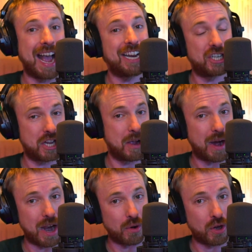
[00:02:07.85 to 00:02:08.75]

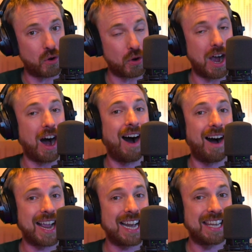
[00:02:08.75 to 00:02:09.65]
HDMI recorder.
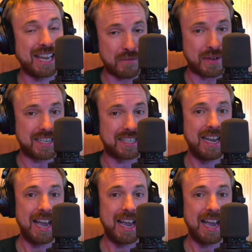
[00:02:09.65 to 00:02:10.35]
I love it.